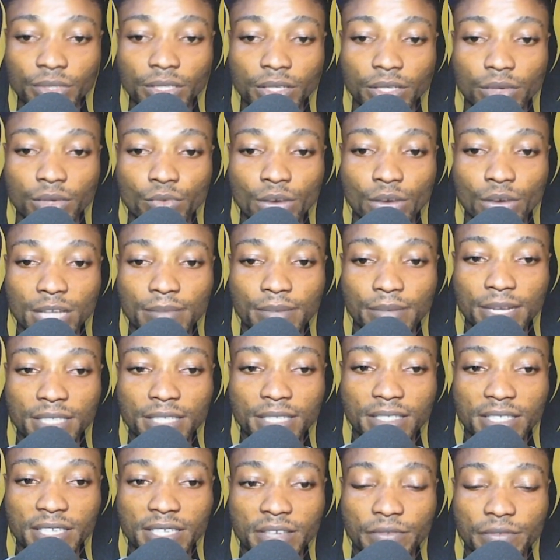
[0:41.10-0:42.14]
White
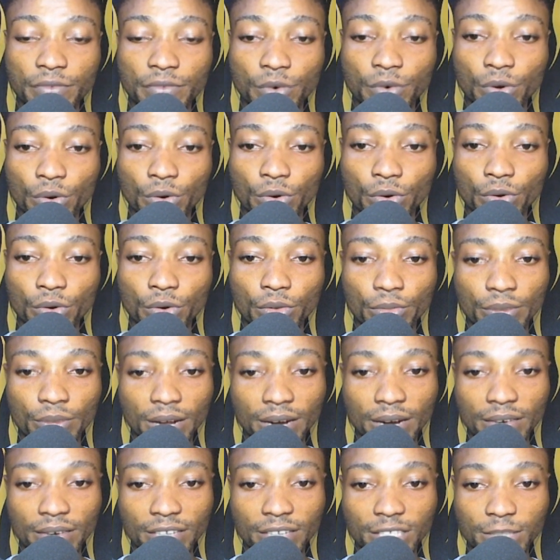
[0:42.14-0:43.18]
plays e4,
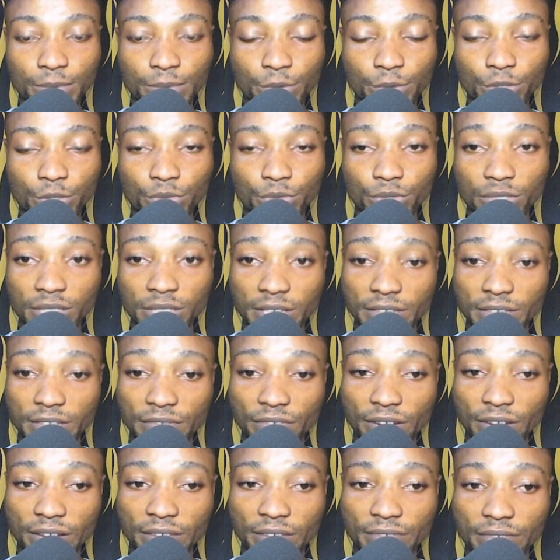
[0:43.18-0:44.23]
black responds with
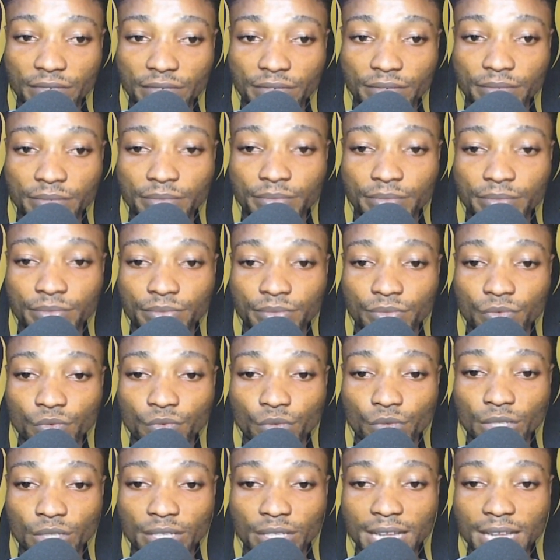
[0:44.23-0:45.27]
e5.
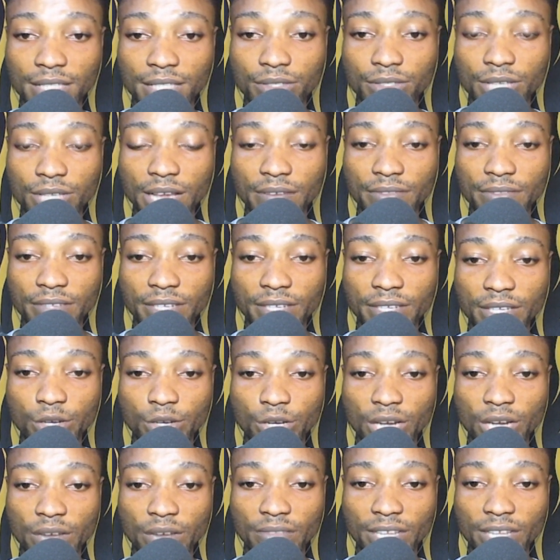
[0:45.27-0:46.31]
With knight to f3
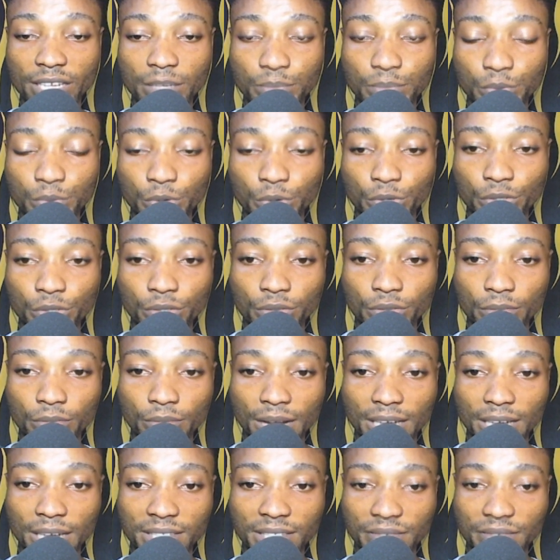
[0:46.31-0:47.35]
going after the pawn,
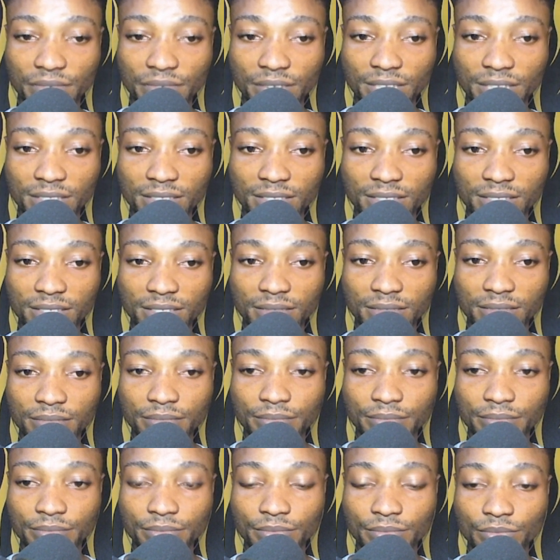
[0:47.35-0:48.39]
black defends.
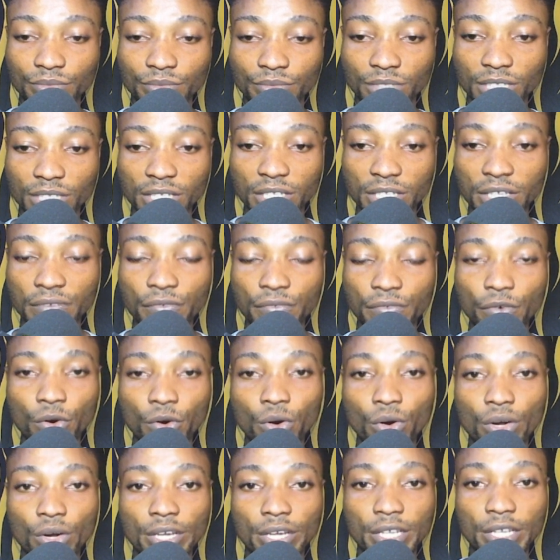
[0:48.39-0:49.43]

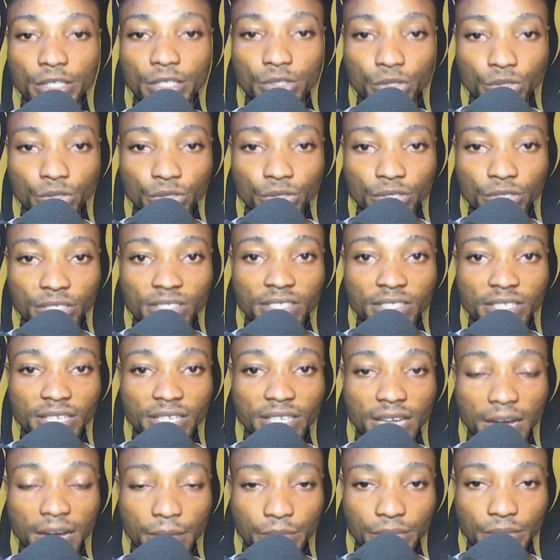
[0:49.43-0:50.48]
d4 introduces the
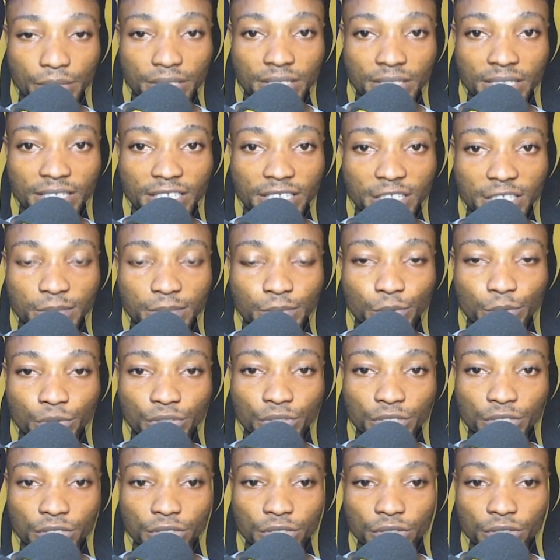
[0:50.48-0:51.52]
gambit in this
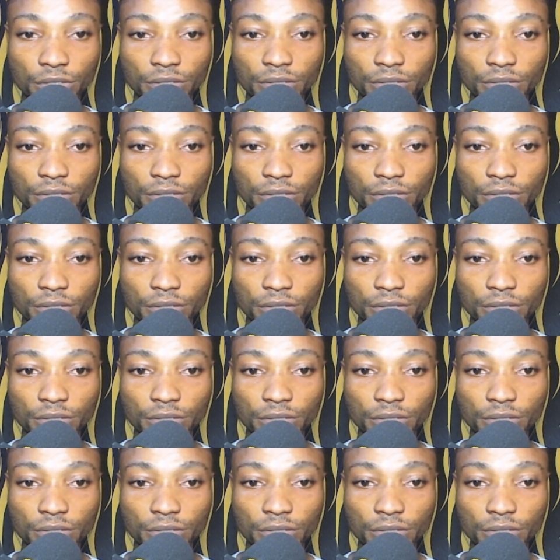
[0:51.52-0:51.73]
position.